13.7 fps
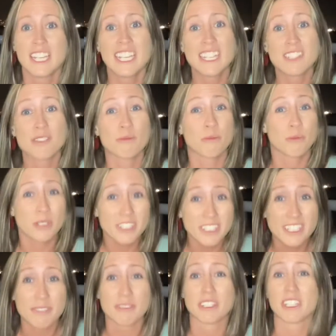it's
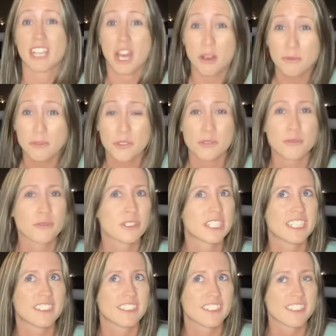really, really helpful and
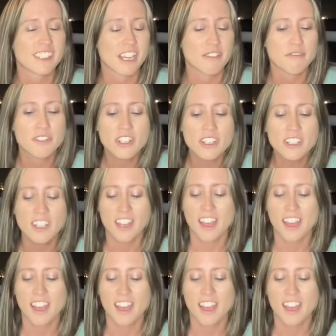really insightful.